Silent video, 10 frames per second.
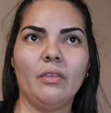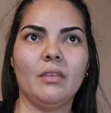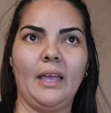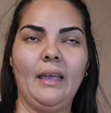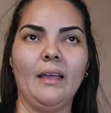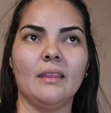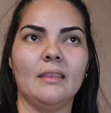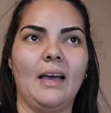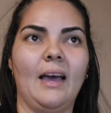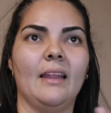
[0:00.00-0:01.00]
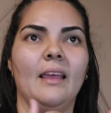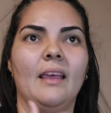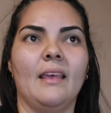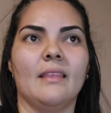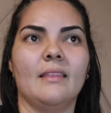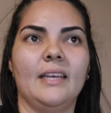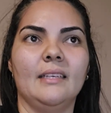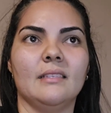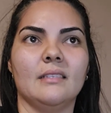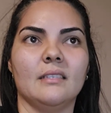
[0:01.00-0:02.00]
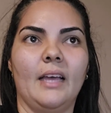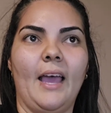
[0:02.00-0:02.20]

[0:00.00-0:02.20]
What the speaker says: think that this